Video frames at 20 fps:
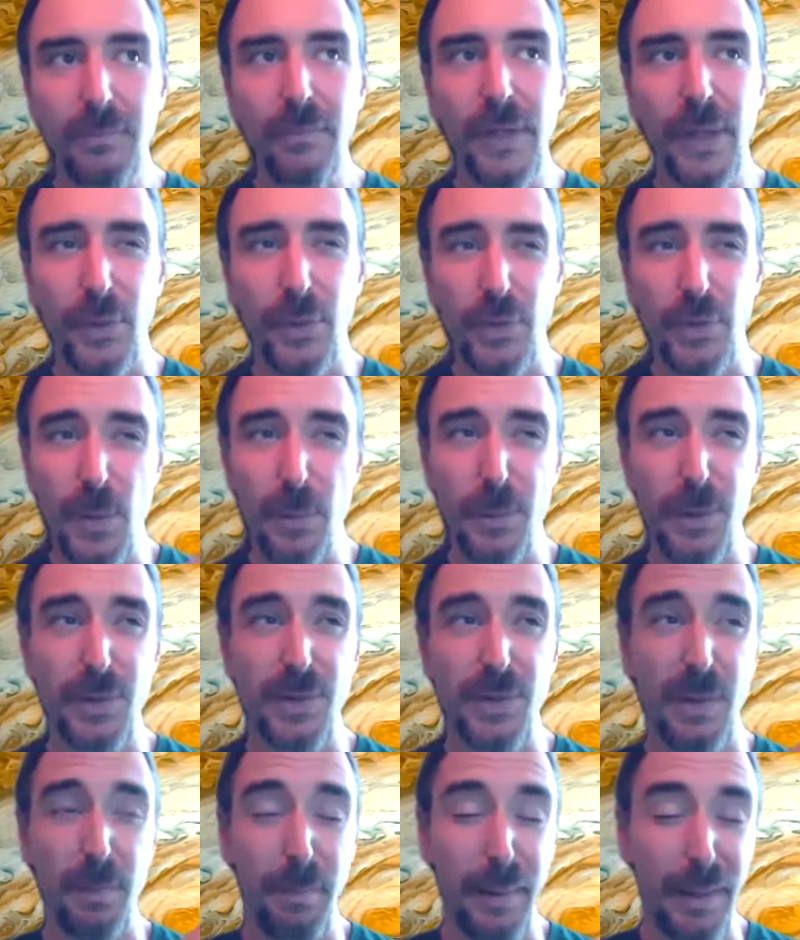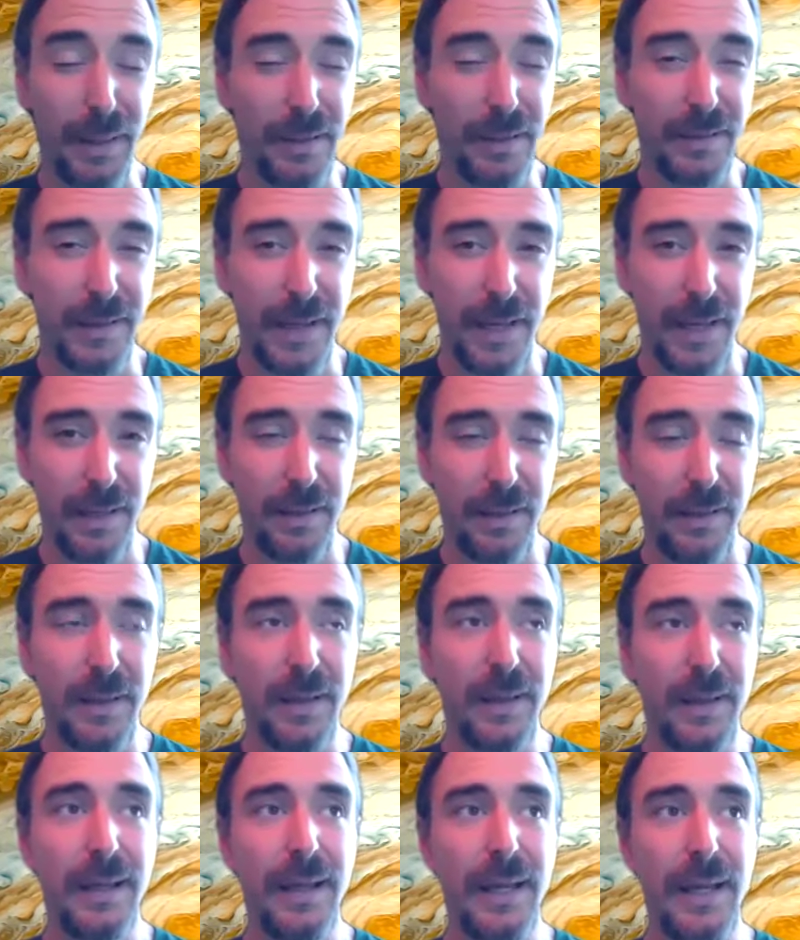Jupiter is debilitated
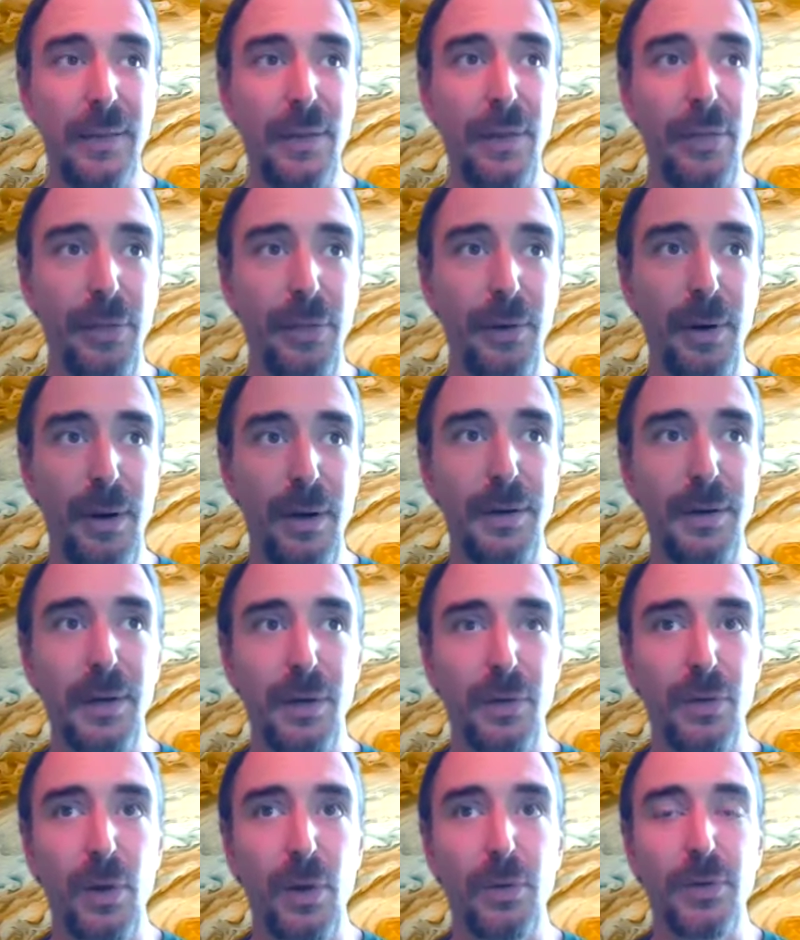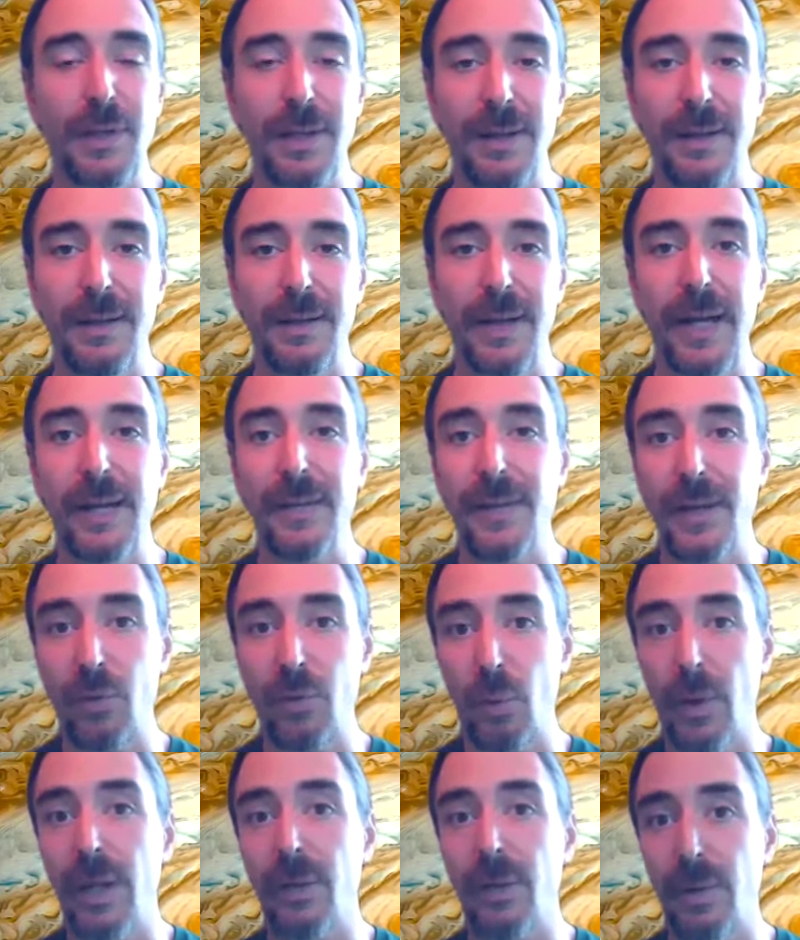in the third and exalted in the ninth,
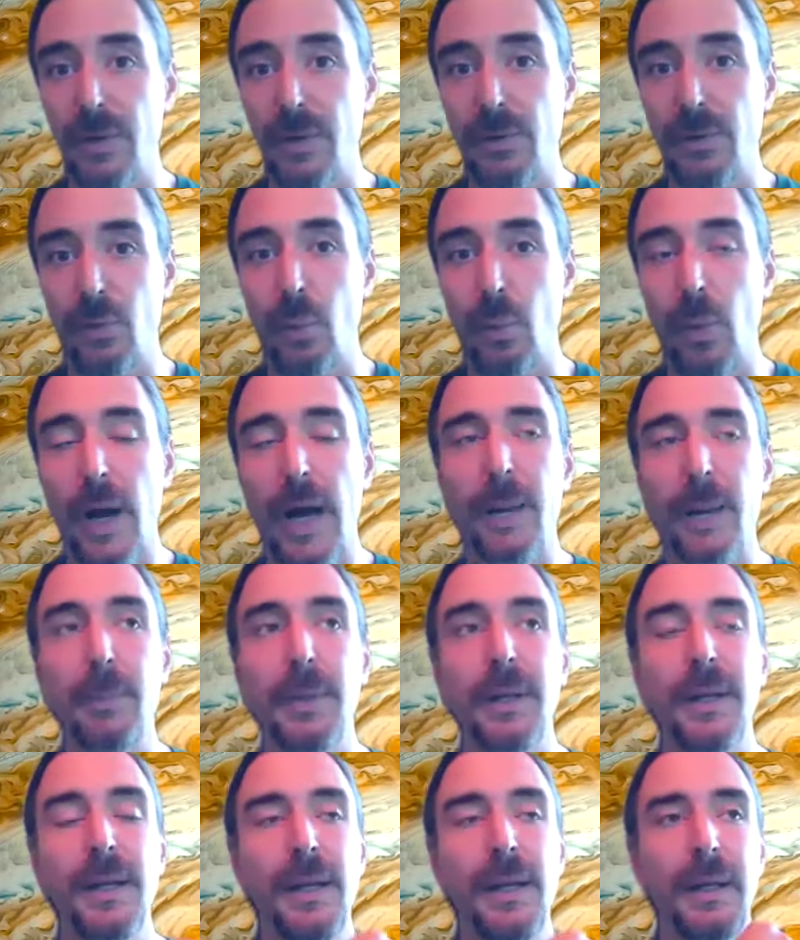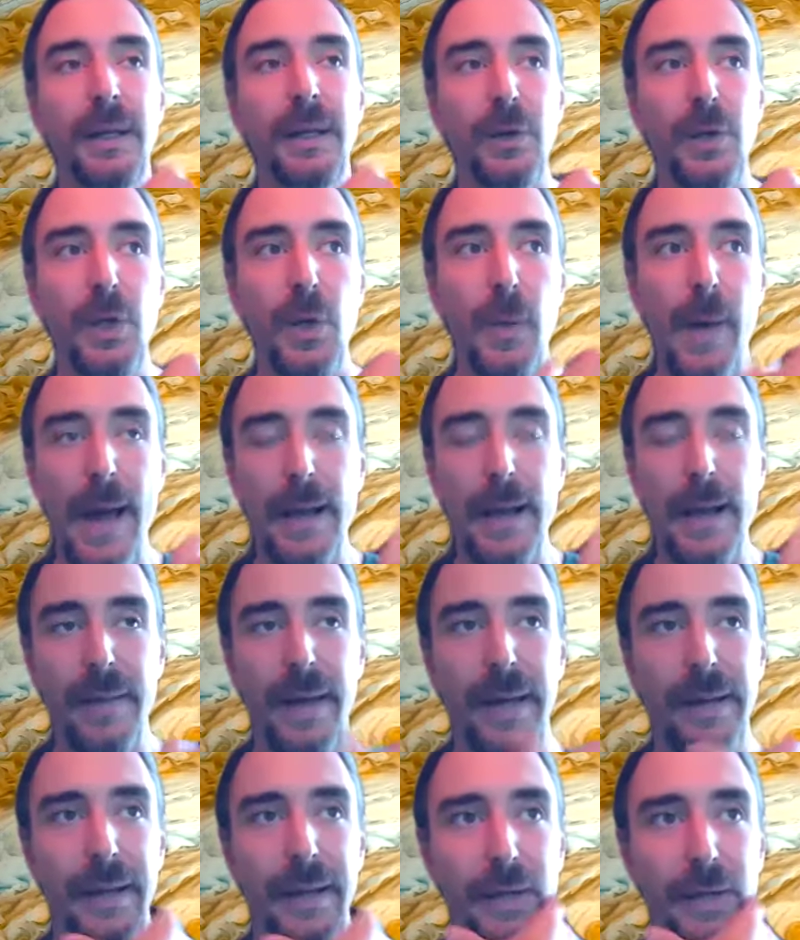that's one of the reasons why. But you added
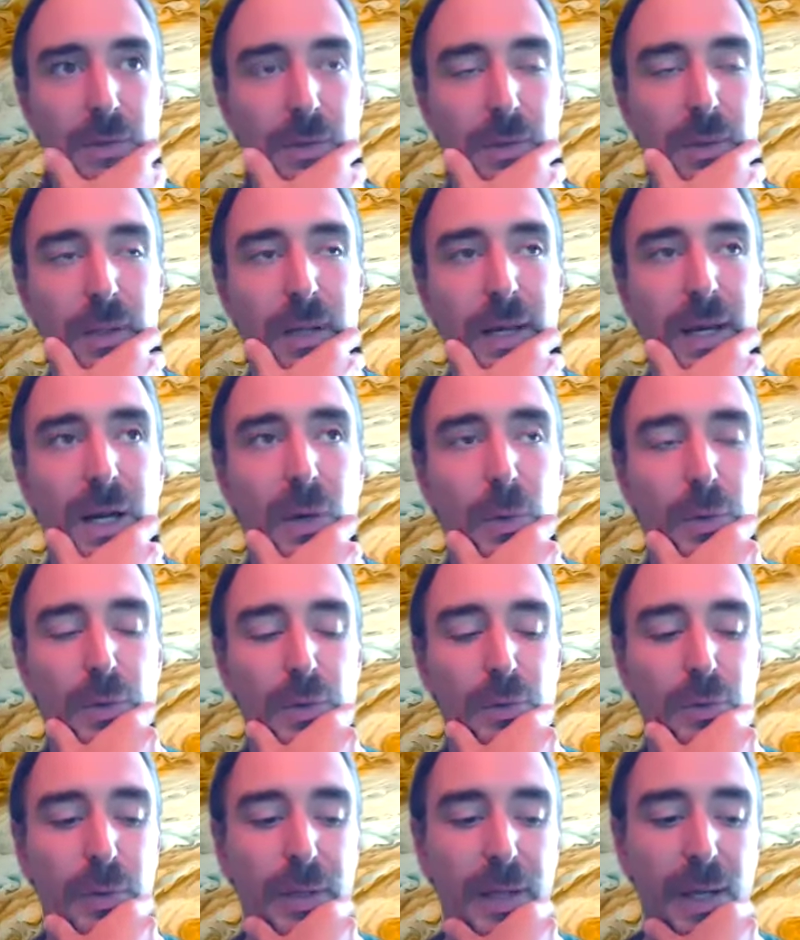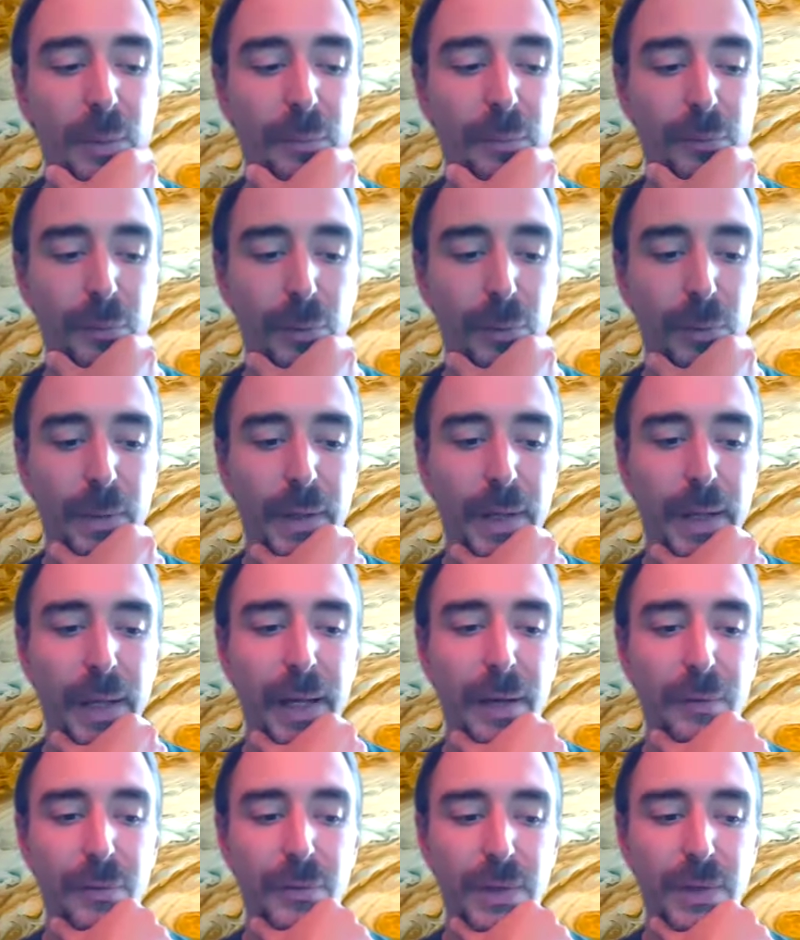that extra layer, which is really helpful,
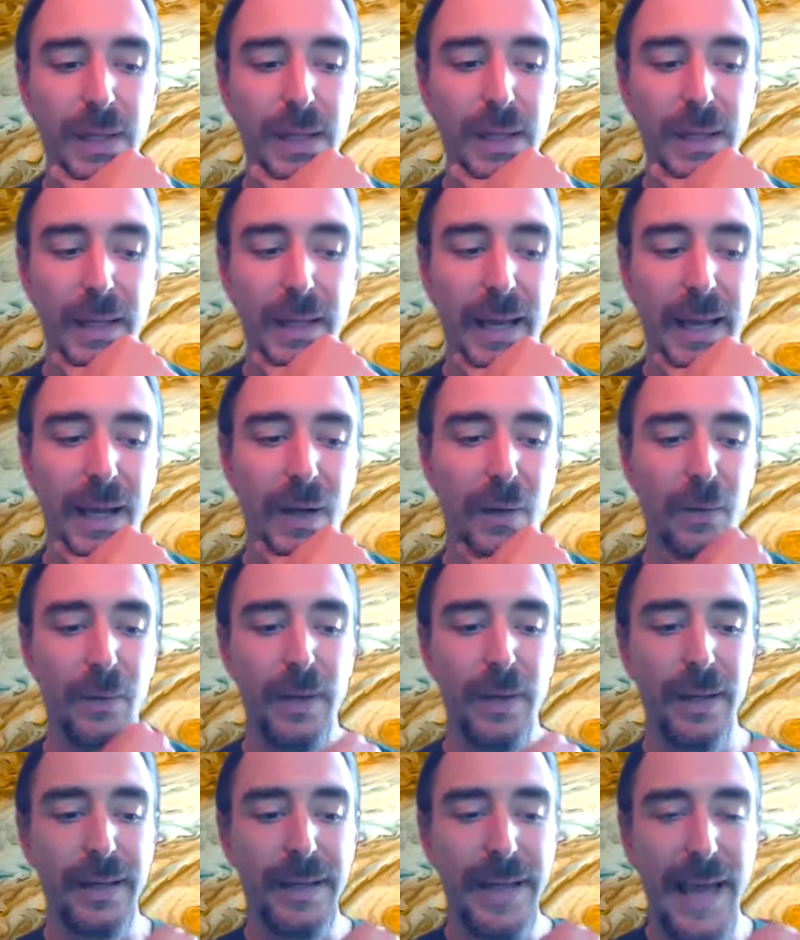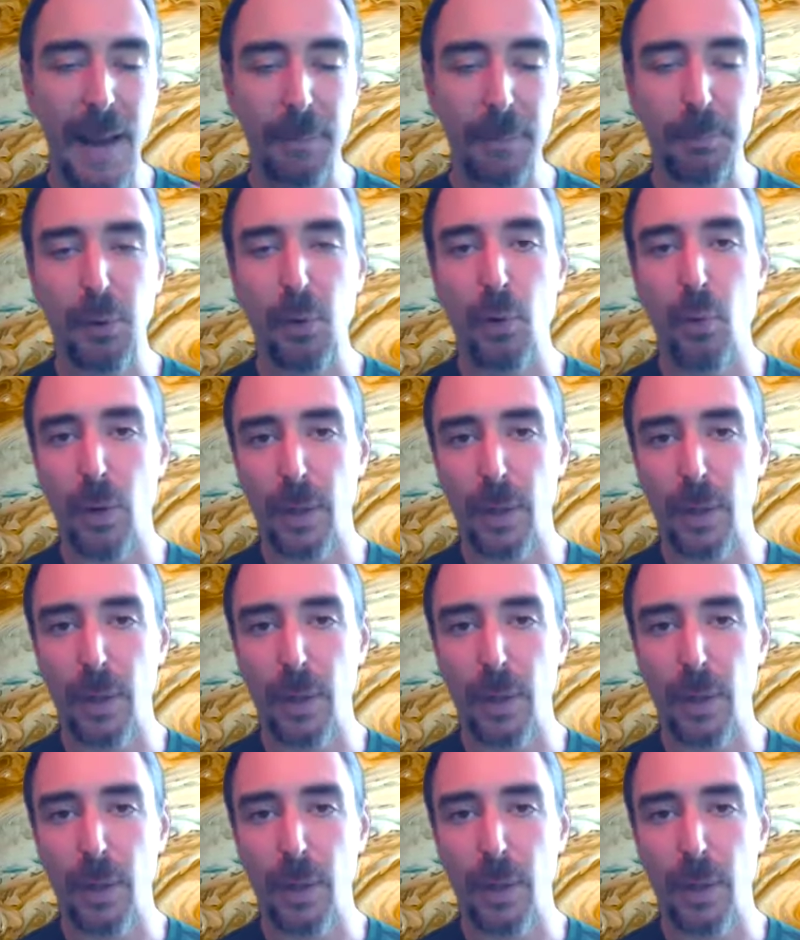of seeing how Capricorn